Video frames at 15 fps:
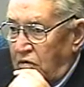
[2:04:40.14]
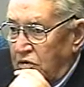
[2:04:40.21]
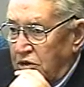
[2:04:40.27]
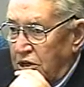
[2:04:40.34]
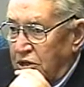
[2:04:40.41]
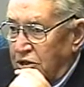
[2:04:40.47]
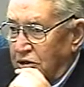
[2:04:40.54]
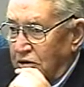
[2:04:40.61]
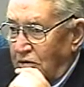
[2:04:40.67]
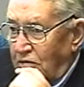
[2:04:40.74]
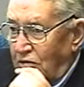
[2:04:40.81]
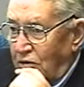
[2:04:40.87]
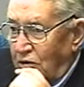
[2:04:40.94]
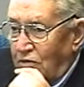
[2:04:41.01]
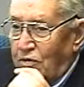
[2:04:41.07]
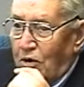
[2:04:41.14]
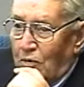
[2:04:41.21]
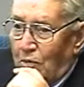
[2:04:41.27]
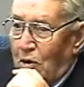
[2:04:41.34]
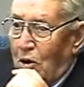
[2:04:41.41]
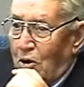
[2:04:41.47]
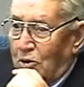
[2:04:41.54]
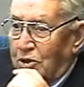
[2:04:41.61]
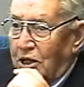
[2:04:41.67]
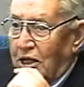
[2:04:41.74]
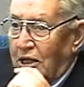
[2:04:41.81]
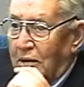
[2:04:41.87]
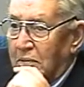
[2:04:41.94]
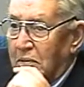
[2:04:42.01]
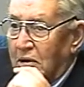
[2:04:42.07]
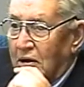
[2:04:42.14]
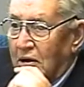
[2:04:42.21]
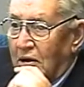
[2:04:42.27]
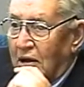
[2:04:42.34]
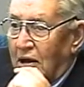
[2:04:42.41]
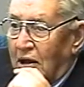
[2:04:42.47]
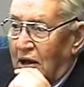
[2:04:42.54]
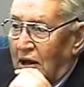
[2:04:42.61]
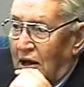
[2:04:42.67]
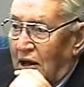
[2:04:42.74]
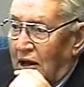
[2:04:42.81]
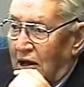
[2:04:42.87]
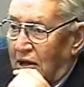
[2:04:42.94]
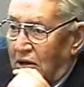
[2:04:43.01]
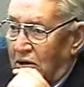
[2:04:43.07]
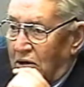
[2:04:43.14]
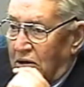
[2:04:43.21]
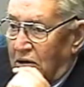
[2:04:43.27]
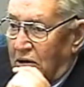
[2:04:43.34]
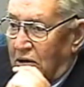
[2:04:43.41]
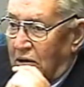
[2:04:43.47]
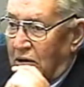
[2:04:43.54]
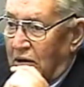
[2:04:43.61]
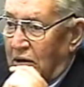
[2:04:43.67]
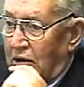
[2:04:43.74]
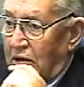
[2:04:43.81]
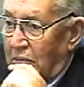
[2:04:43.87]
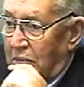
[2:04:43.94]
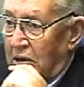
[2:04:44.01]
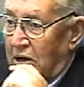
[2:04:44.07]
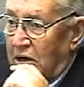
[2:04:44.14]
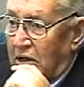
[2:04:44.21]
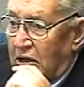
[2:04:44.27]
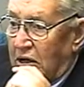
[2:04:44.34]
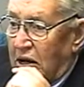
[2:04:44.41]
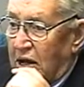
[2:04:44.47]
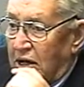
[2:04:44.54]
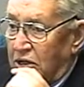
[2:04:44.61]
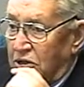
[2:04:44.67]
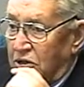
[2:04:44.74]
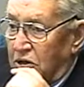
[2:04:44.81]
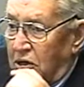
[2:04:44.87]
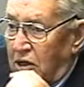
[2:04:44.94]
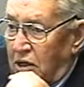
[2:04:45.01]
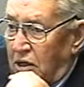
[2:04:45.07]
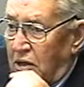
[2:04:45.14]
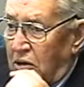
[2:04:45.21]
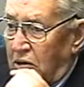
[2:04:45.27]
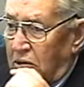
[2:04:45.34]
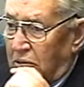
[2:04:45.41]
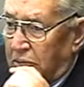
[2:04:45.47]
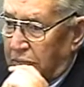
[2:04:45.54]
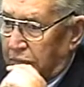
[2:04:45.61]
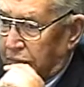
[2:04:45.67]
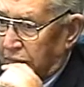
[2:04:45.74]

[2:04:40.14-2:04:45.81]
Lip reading: physician for the football team, and he had been in the